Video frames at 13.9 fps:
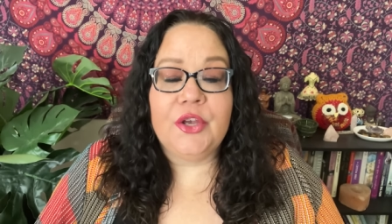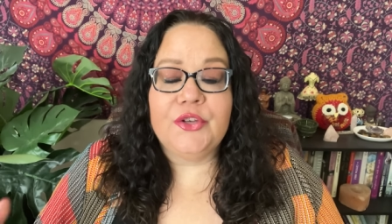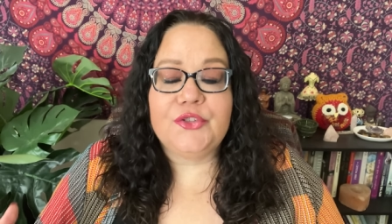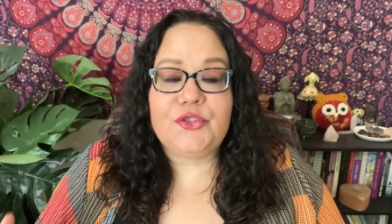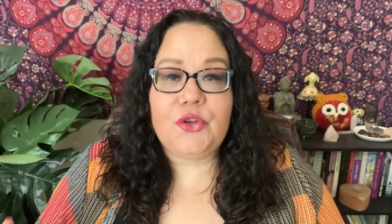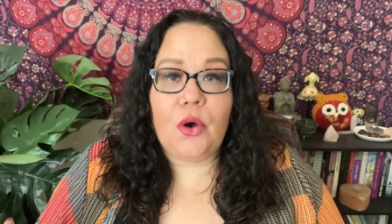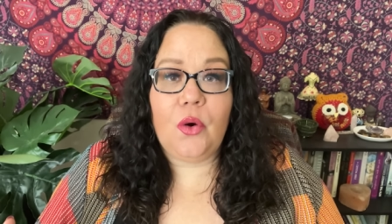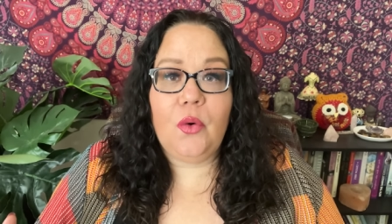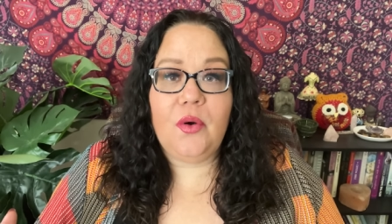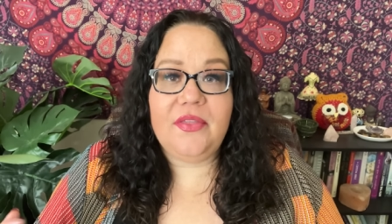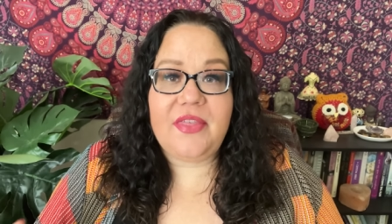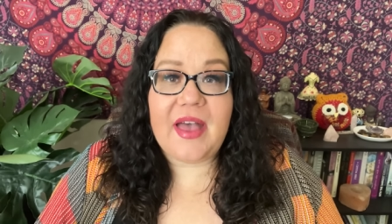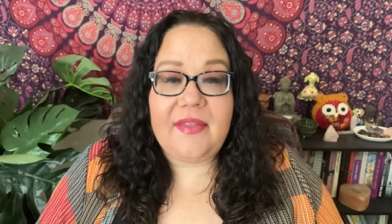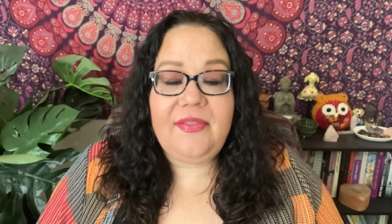So
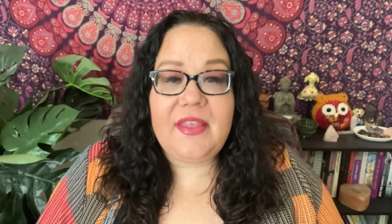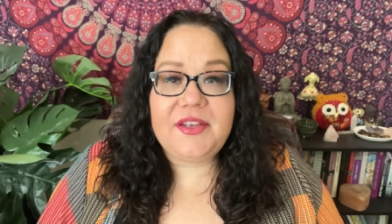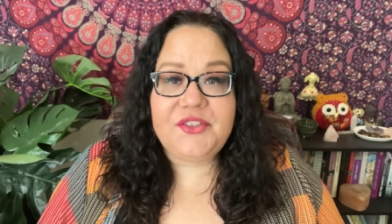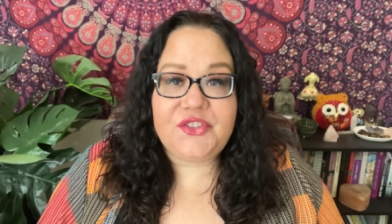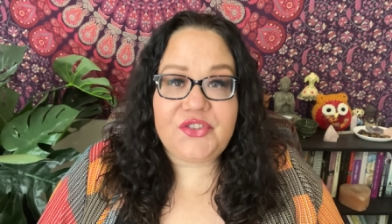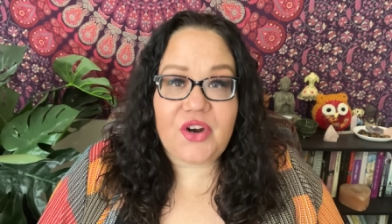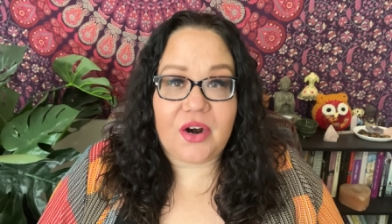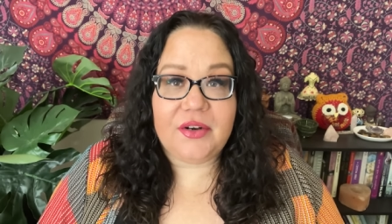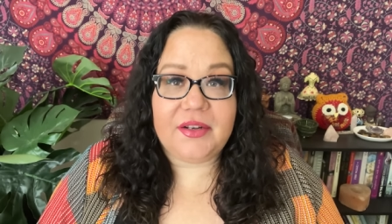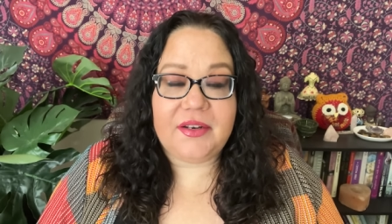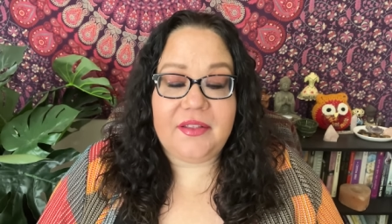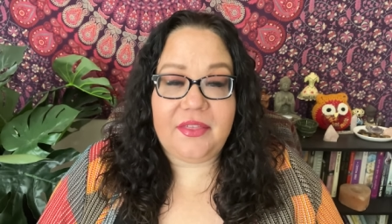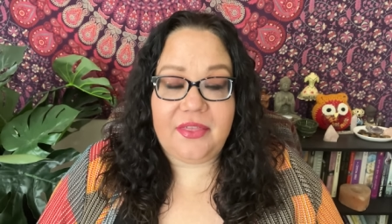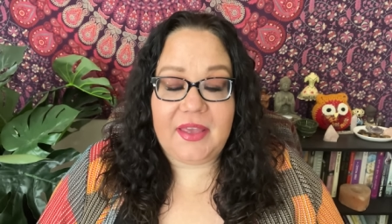then they
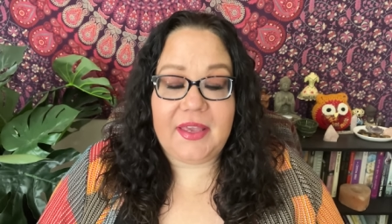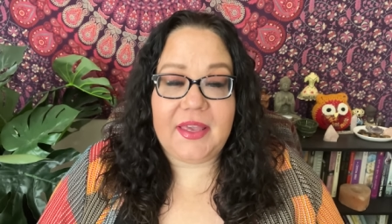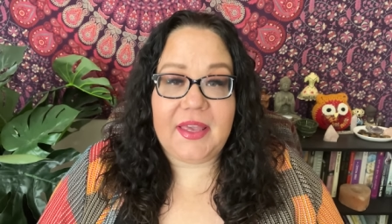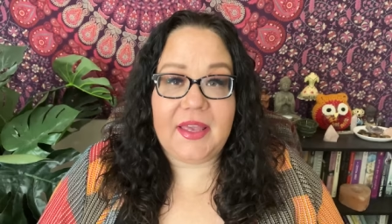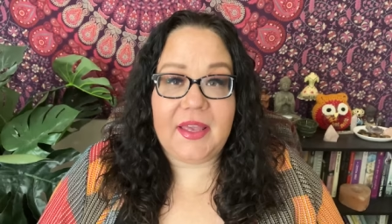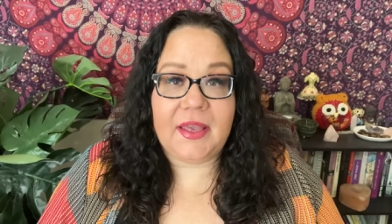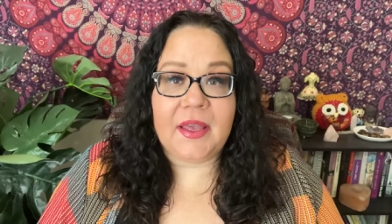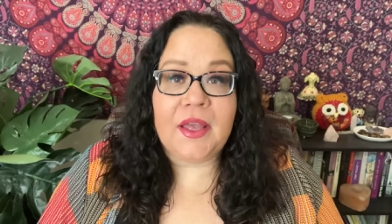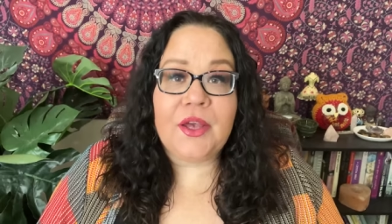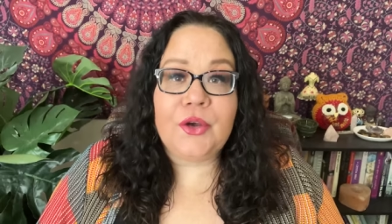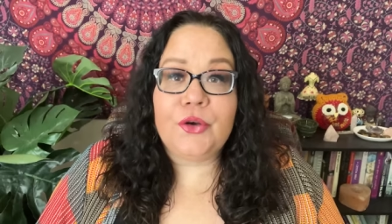started thinking,